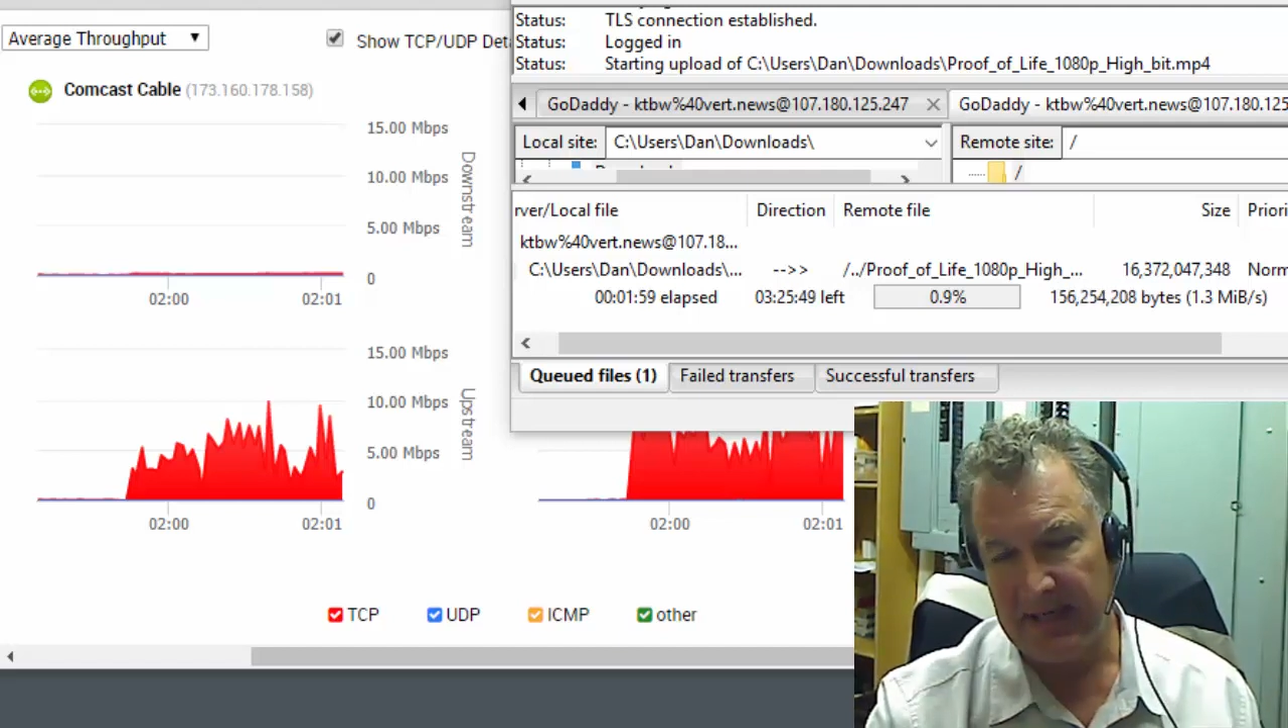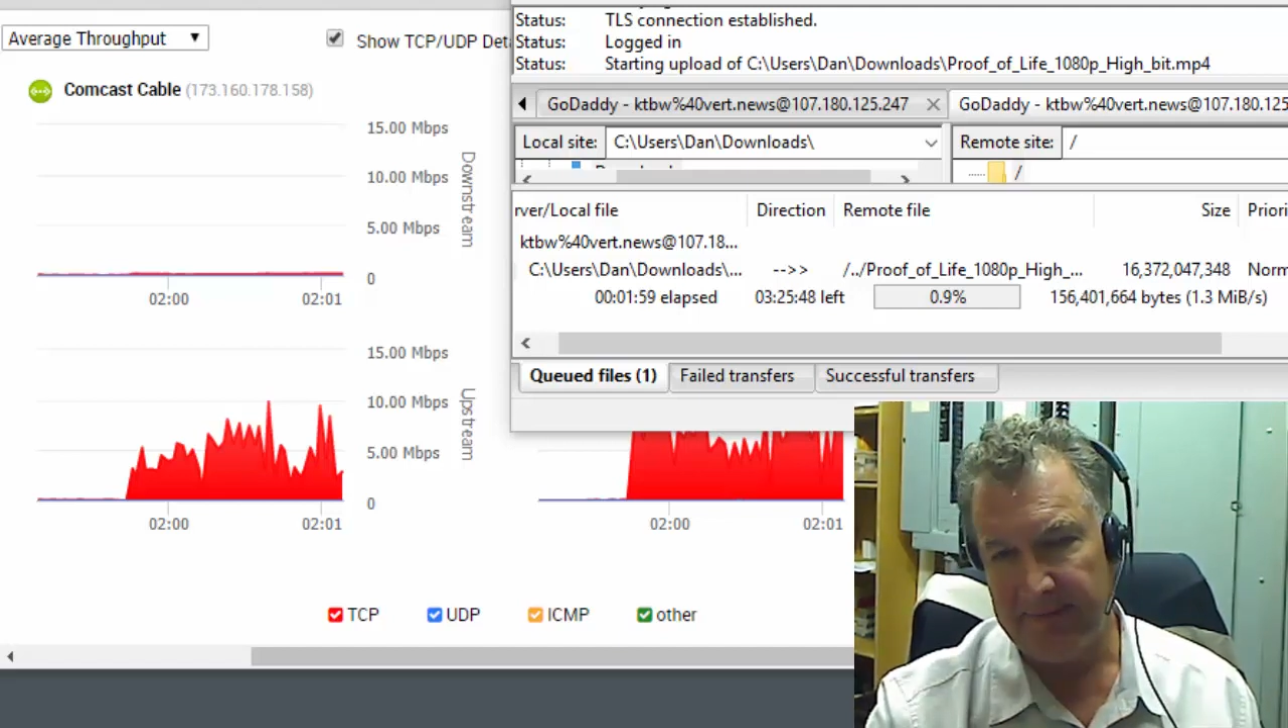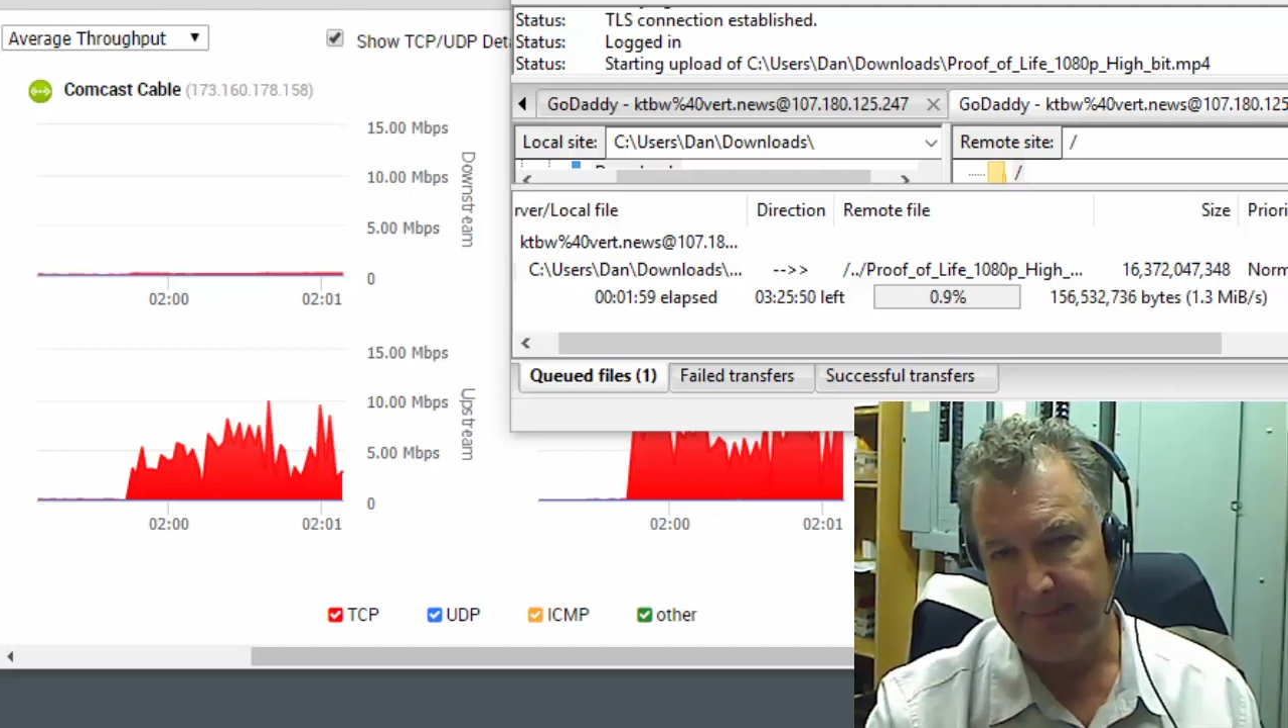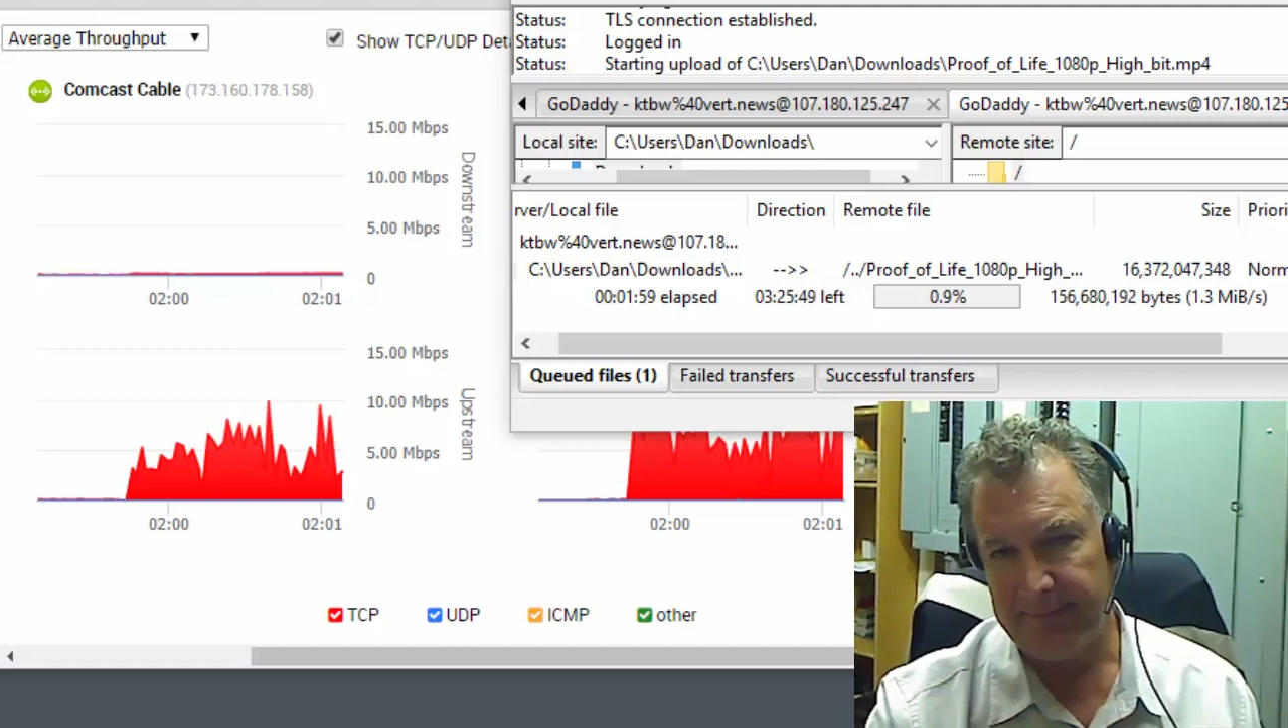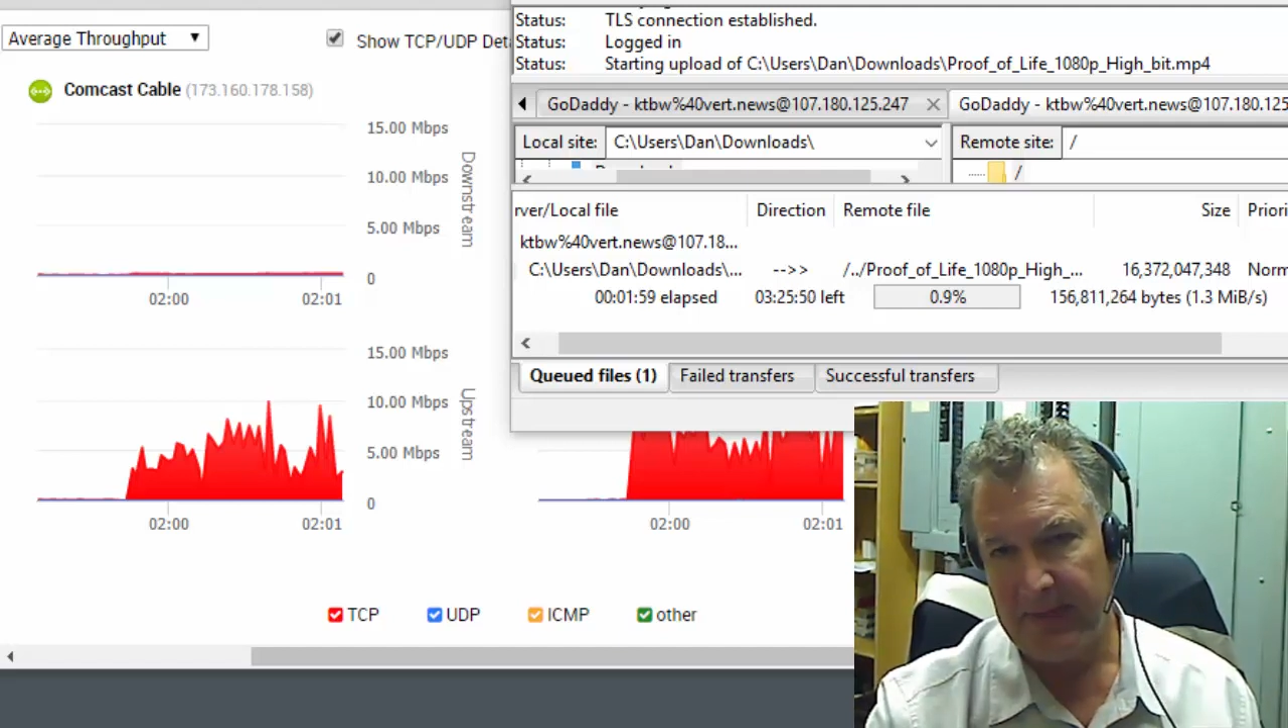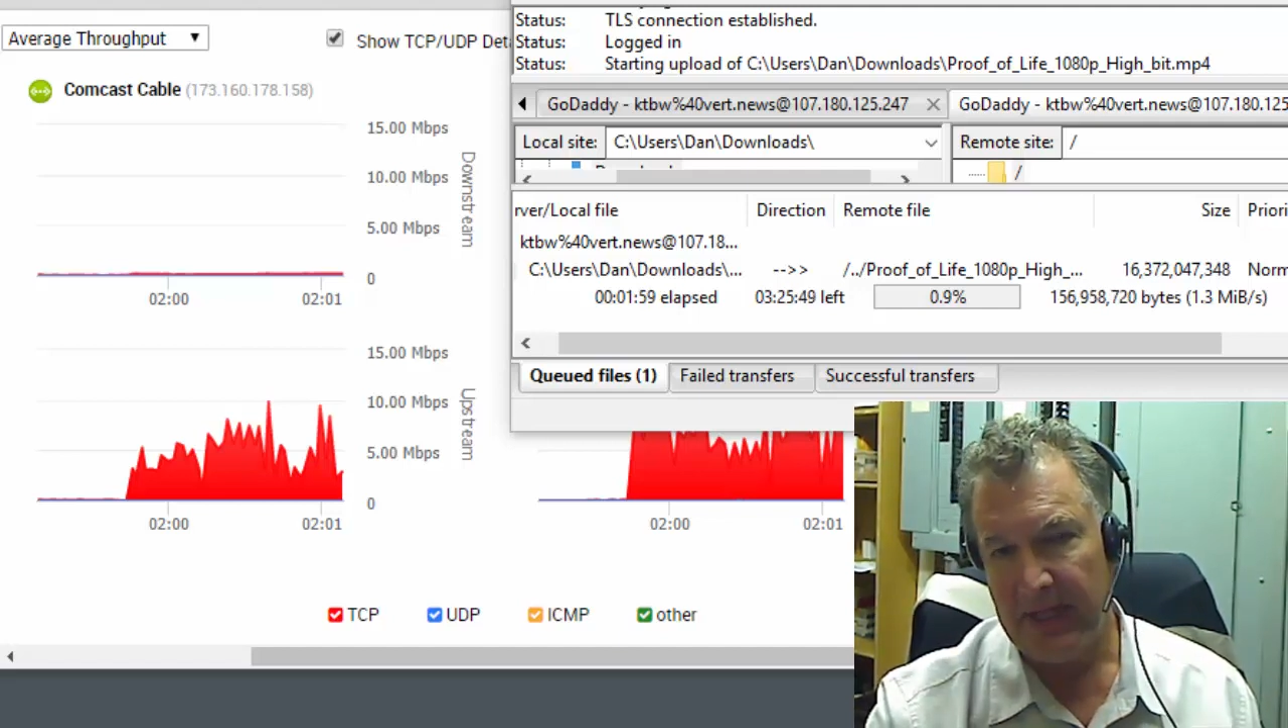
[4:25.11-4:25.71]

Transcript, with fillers: um,